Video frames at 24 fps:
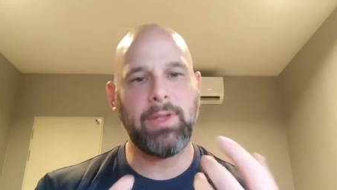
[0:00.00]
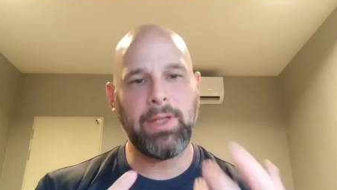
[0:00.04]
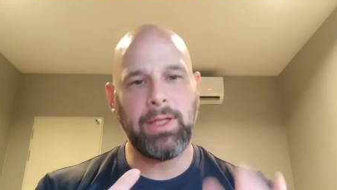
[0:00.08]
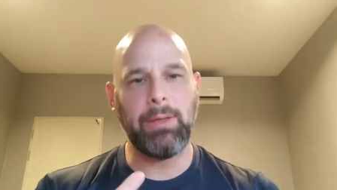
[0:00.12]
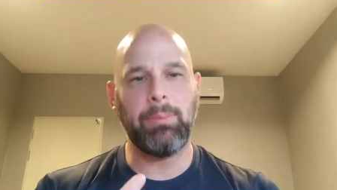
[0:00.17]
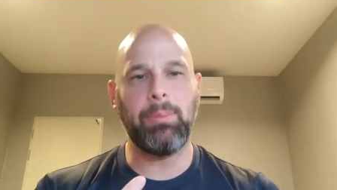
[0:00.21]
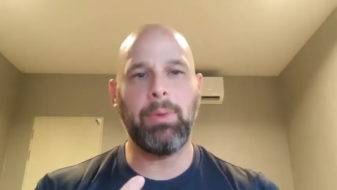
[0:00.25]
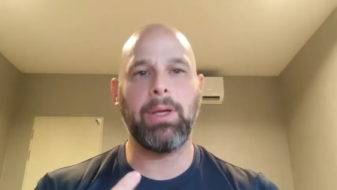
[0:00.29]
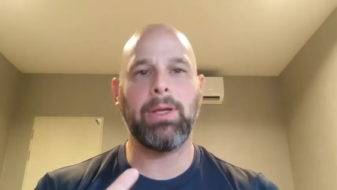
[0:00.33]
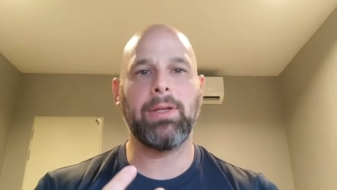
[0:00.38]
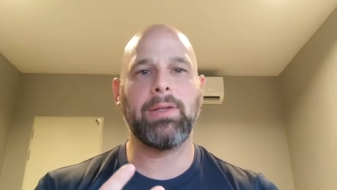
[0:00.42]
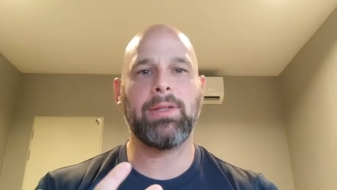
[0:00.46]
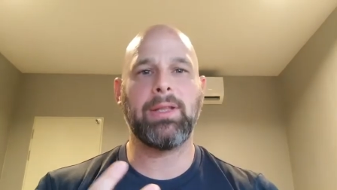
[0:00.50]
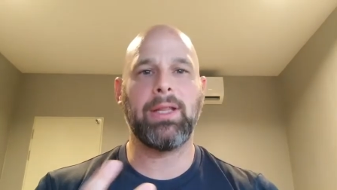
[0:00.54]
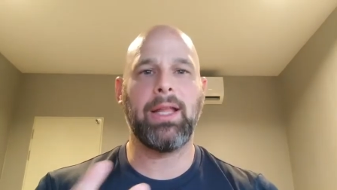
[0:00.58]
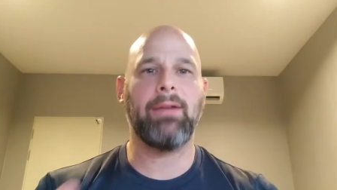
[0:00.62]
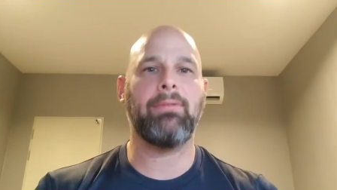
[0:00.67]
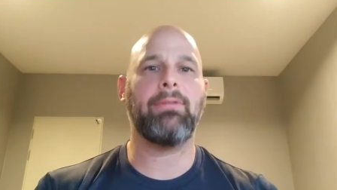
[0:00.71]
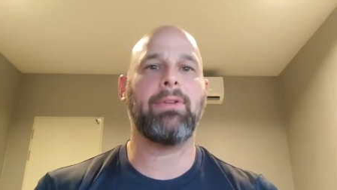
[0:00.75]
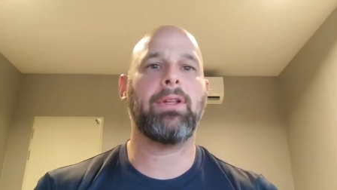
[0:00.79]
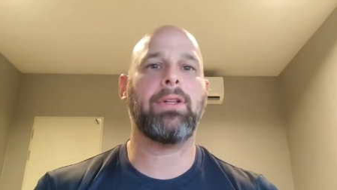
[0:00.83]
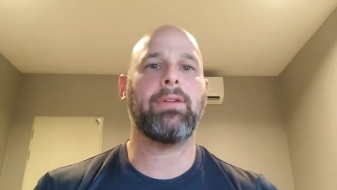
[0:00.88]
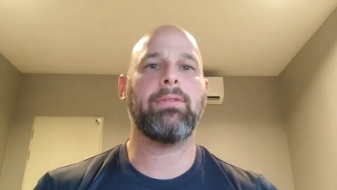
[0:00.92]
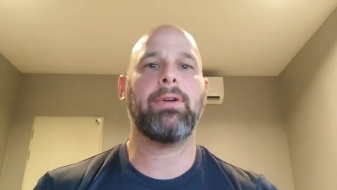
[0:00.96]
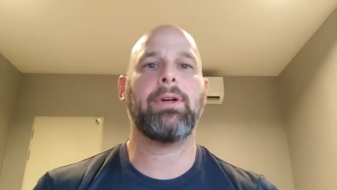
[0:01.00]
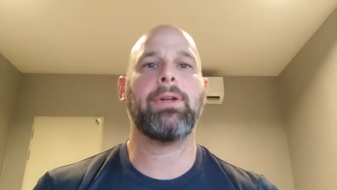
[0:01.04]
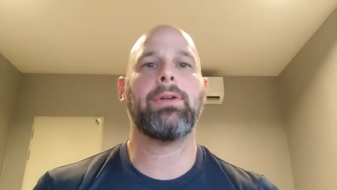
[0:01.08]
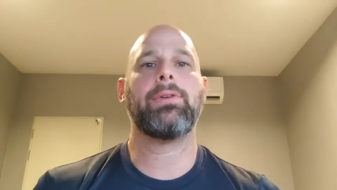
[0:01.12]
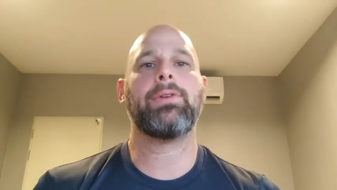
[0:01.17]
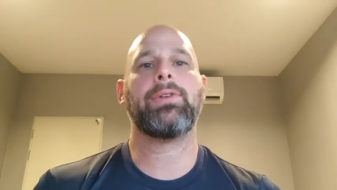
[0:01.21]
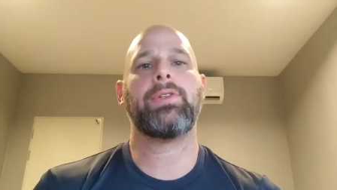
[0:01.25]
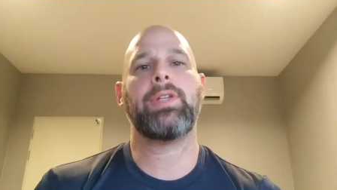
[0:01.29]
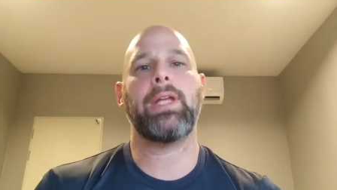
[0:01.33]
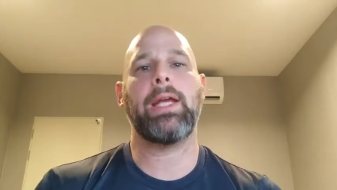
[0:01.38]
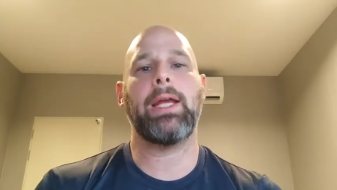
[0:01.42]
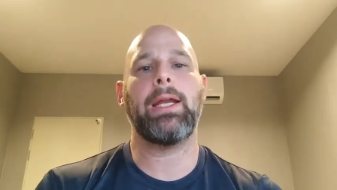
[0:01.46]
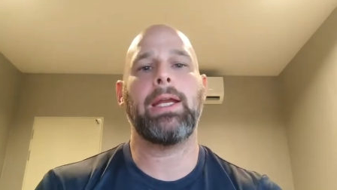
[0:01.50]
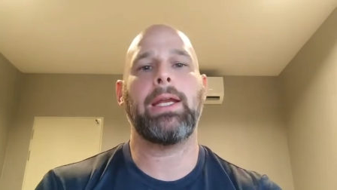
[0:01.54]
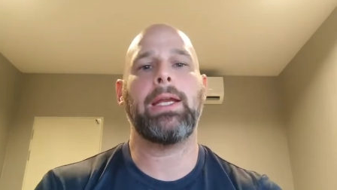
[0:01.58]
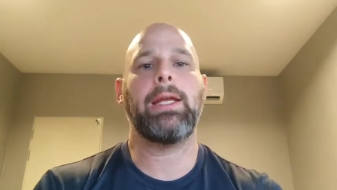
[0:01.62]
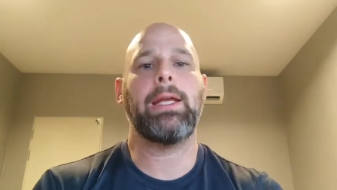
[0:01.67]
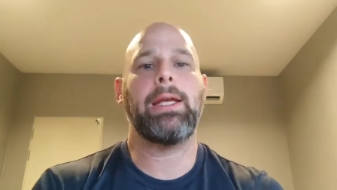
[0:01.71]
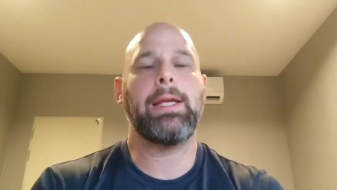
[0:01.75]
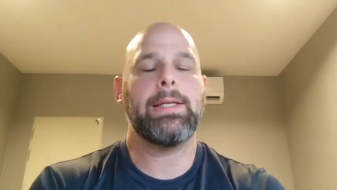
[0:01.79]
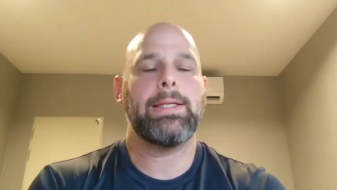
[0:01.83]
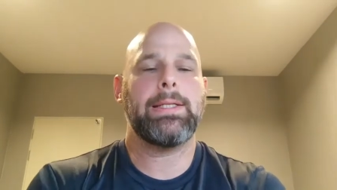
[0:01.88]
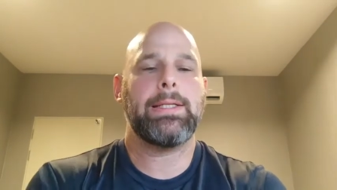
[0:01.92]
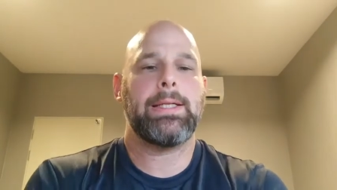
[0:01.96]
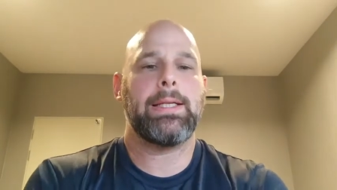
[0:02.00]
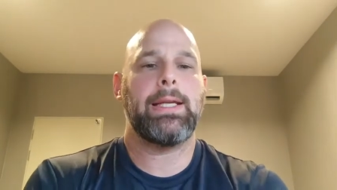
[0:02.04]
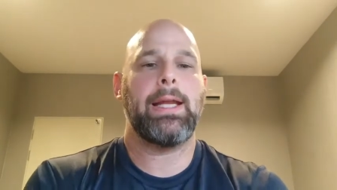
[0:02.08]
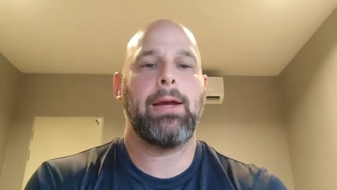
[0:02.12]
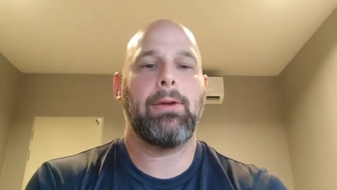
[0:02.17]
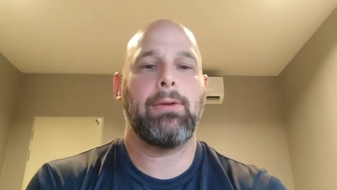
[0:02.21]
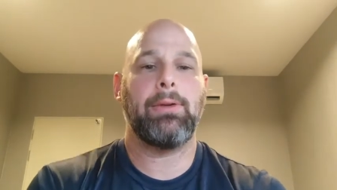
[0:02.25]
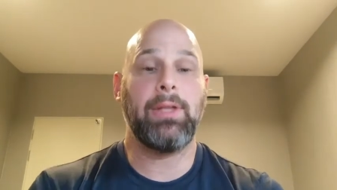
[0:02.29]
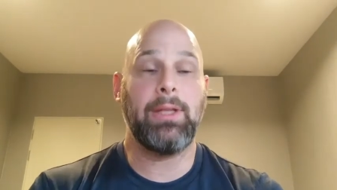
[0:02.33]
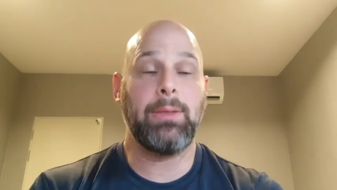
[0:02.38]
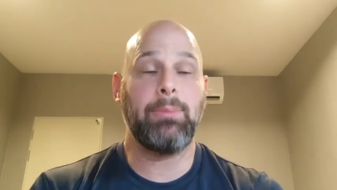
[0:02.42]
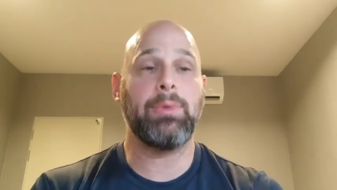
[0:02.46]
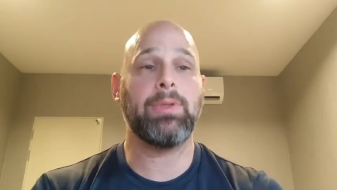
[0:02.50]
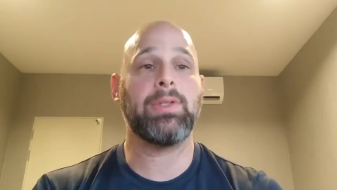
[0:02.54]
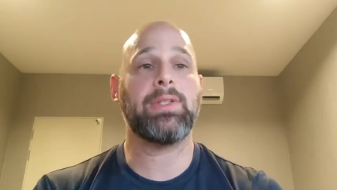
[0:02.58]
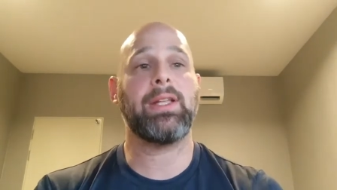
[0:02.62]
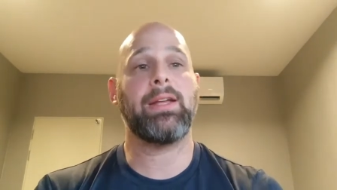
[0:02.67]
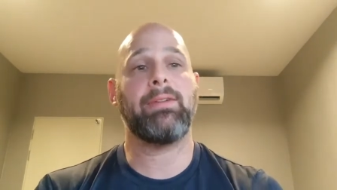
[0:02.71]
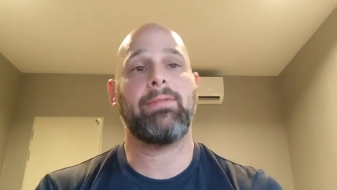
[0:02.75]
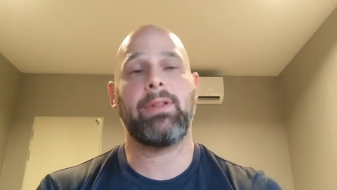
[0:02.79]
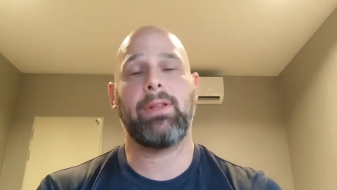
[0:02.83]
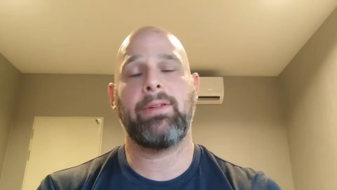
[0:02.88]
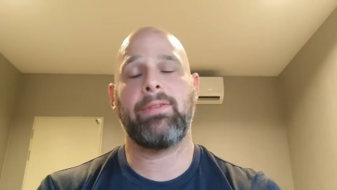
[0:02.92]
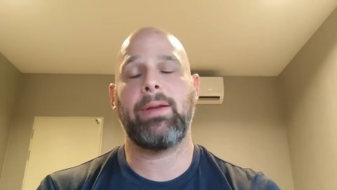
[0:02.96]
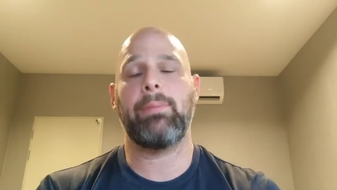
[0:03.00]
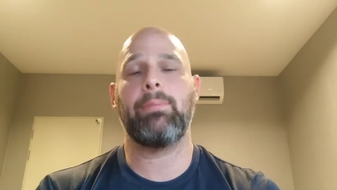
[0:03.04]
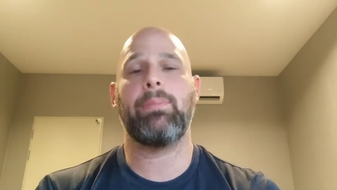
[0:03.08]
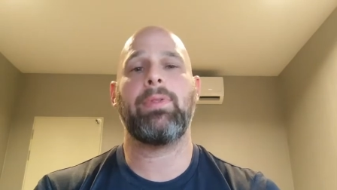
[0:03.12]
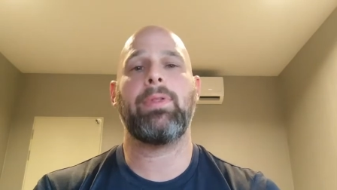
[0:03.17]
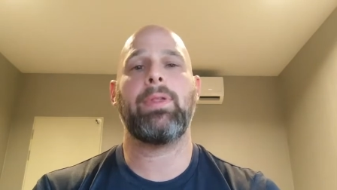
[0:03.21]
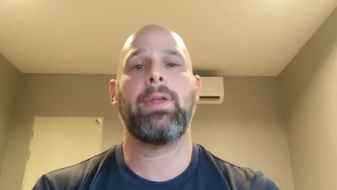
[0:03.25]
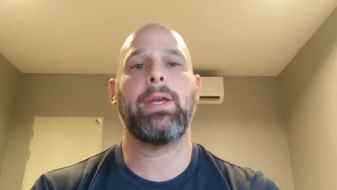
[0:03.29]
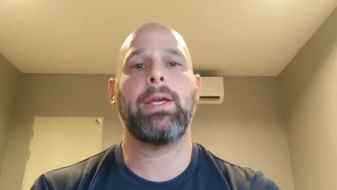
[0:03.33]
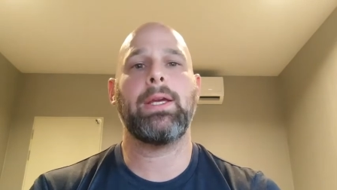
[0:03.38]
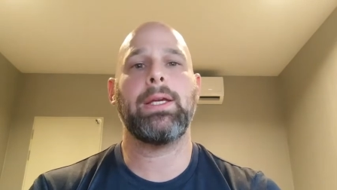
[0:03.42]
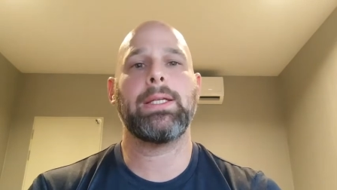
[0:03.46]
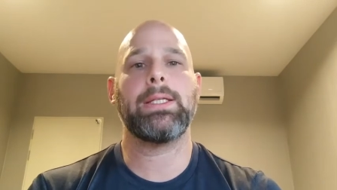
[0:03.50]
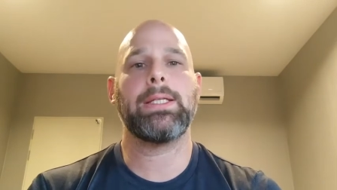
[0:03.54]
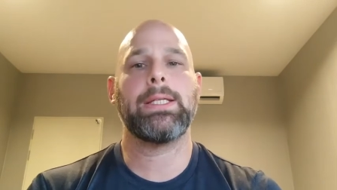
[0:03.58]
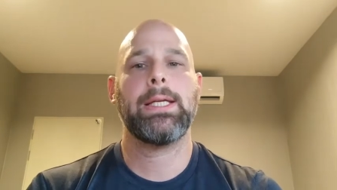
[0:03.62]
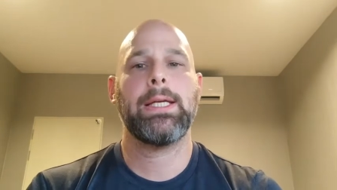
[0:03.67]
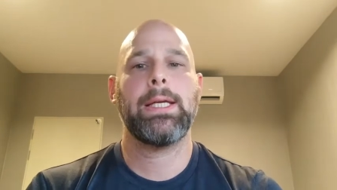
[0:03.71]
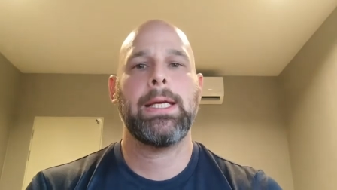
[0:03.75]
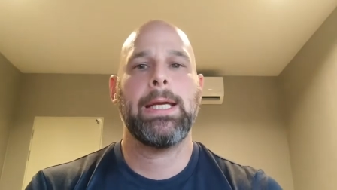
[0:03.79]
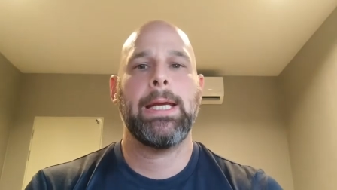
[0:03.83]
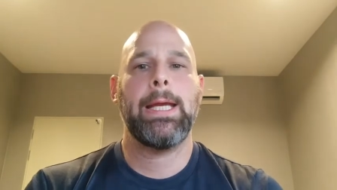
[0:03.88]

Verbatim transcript: deep his level of understanding is and how deep his level of empathy is.